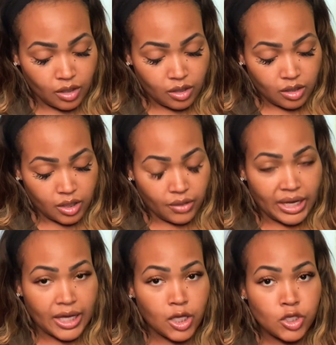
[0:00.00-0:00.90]

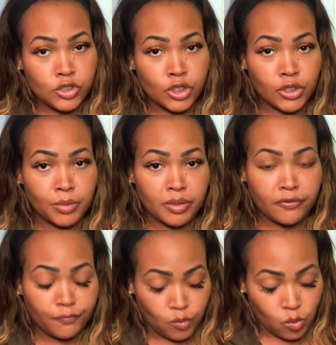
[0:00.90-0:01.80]
Okay, so
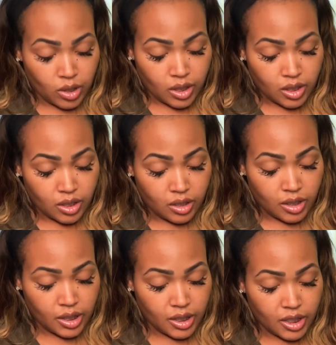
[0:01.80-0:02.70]
number 4.
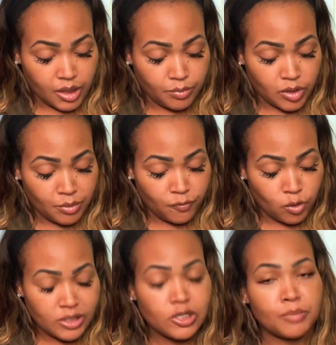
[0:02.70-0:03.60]
Number
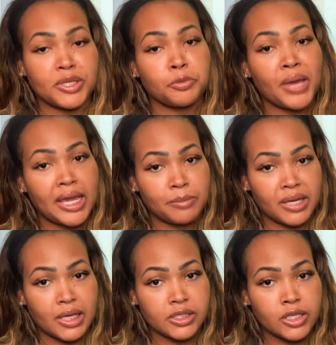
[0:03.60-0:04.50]
4 is going to be your pain
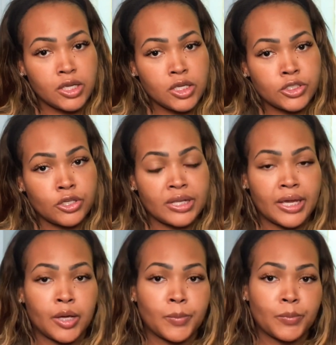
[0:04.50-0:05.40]
meds. So
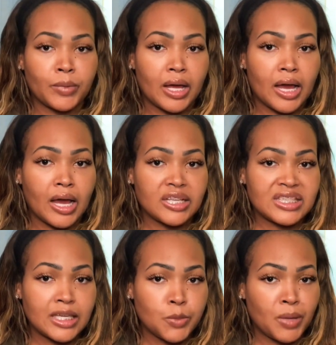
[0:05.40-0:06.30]
now, I
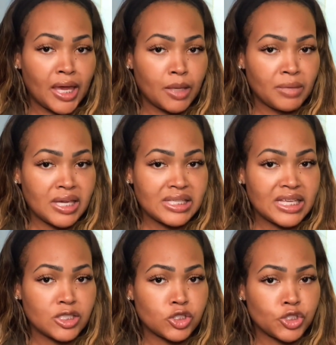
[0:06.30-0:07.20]
said pain meds
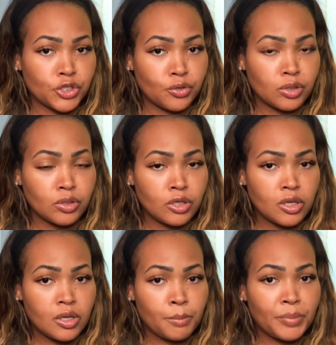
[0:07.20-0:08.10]
as general
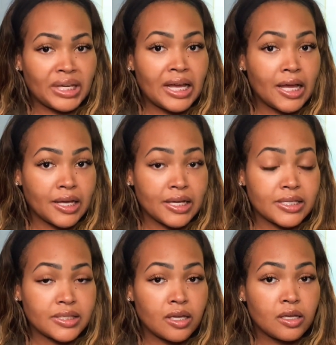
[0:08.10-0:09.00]

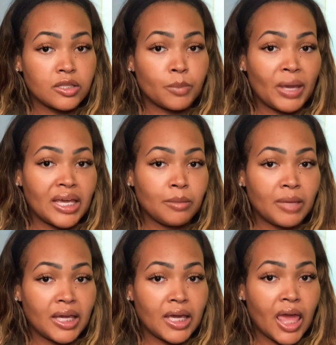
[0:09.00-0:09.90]
because the pain
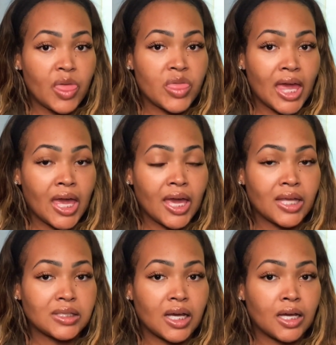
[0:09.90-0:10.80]
med
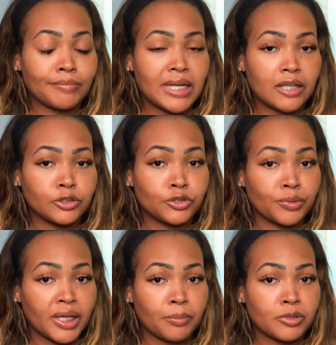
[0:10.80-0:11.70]
that Dr.
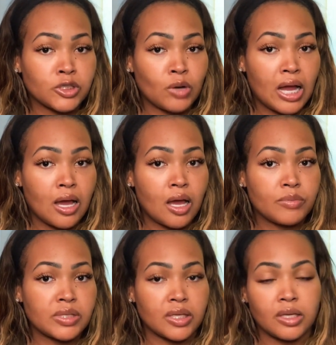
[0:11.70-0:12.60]
Duran
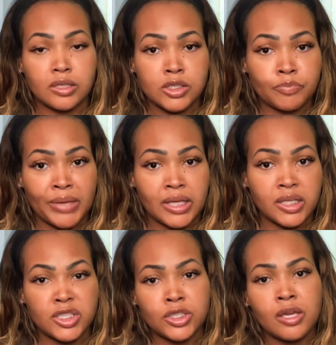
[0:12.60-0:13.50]
prescribes in
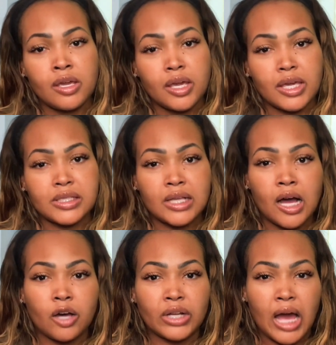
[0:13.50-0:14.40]
Spanish is
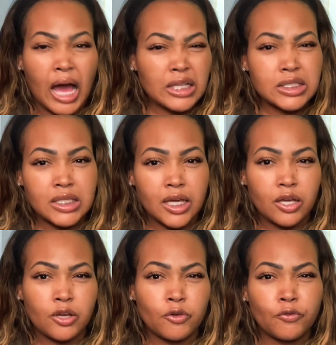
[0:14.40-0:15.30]
called an
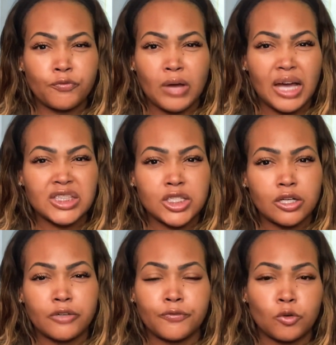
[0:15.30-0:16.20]

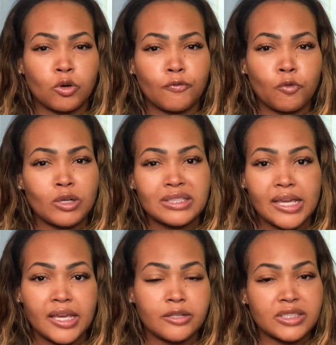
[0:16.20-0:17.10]
Oxyar
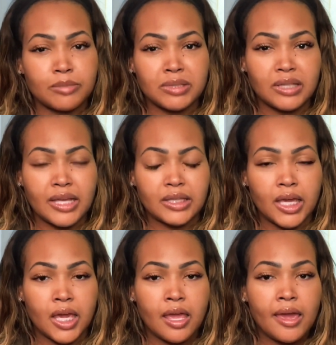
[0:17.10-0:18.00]
Forte or something like
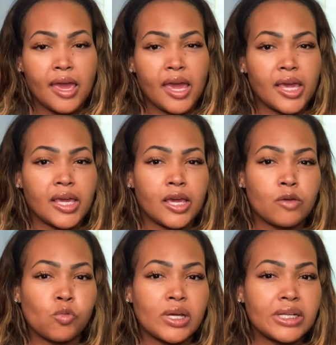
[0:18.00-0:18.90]
that.
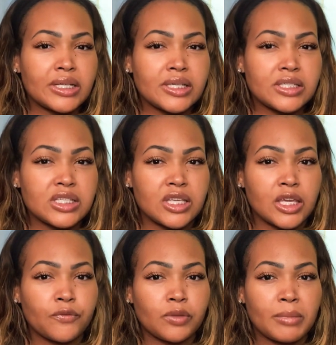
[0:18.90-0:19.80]
And what it is an
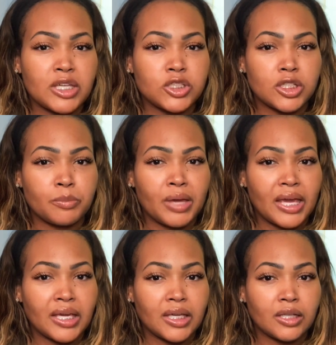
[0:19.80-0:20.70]
inflammation and
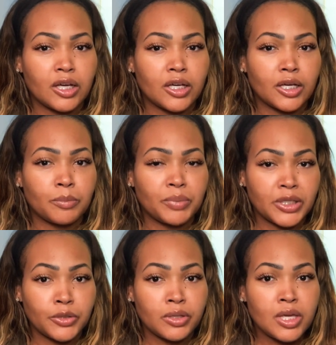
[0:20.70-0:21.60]
pain
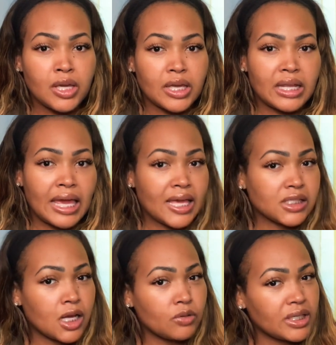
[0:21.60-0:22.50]
pill, and it has
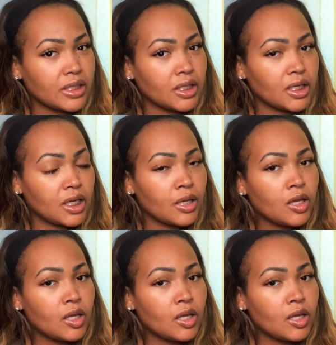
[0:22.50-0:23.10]
codeine in it.